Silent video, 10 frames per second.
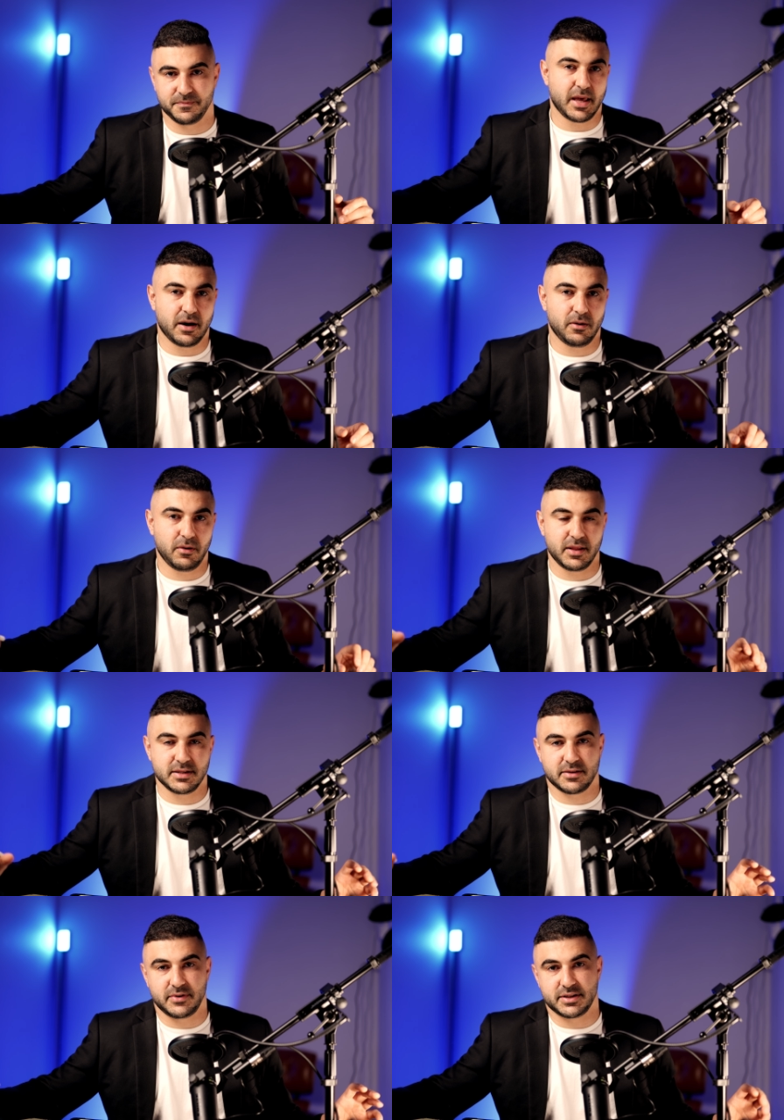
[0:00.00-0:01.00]
Now, all of
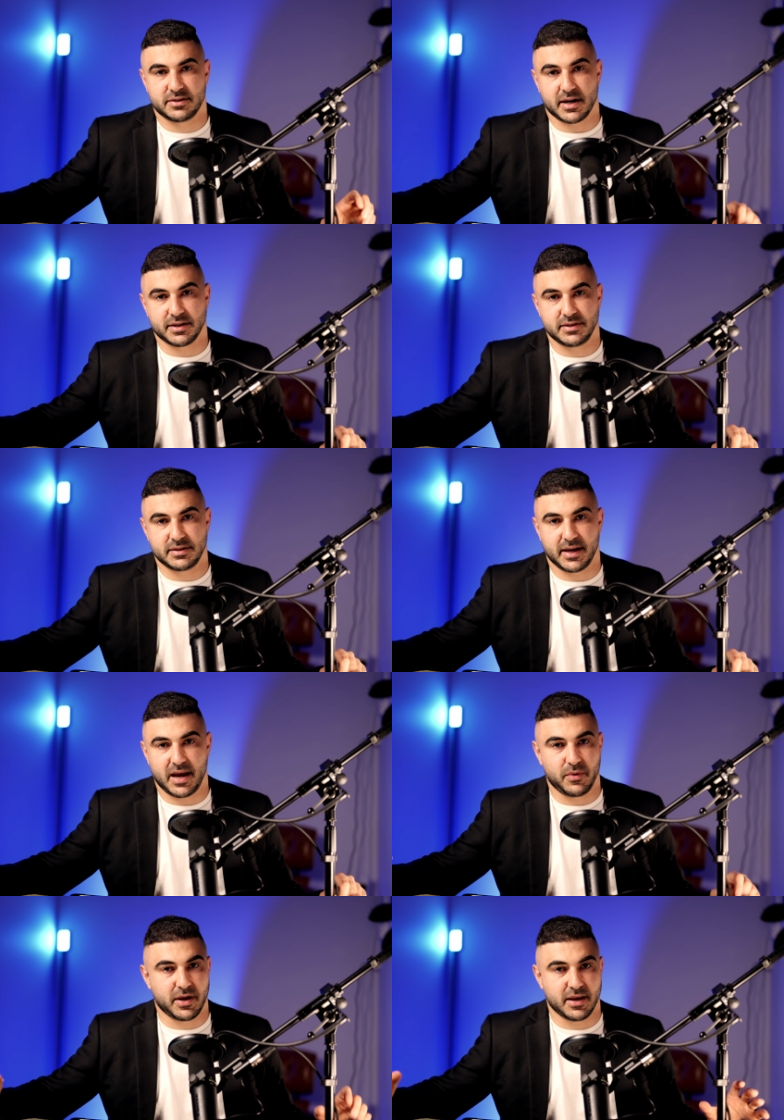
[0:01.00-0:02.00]
these three structures,
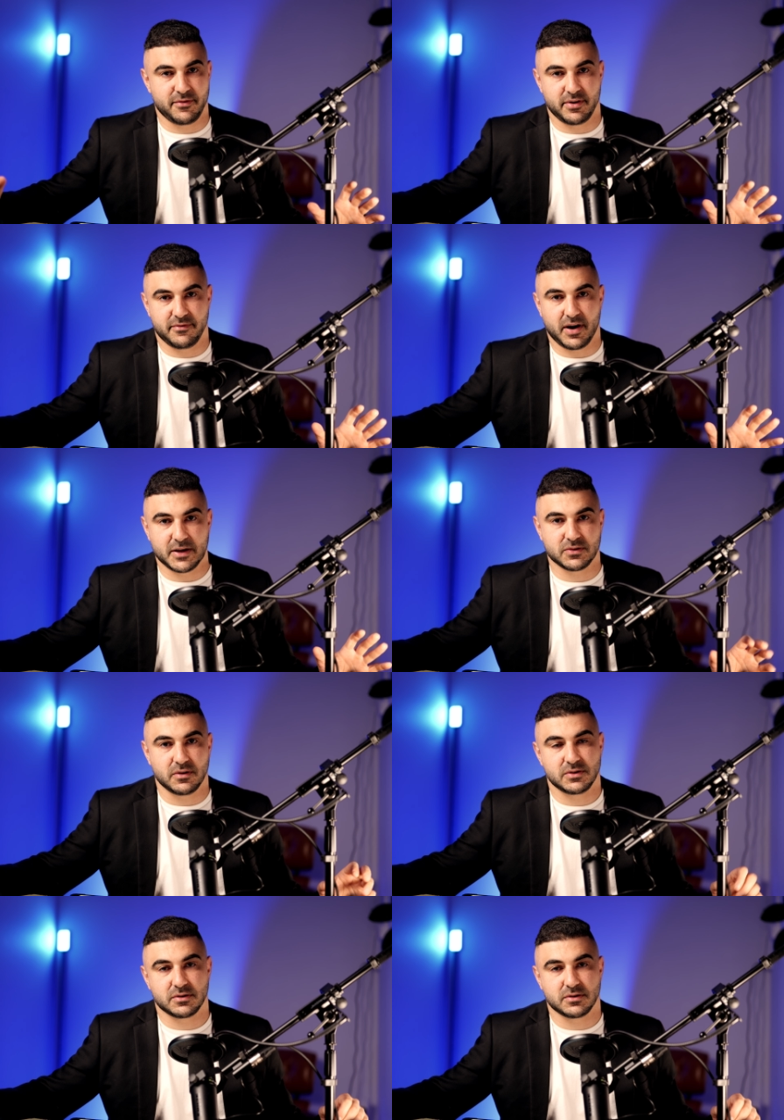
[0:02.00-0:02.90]
again, we can give you advice on.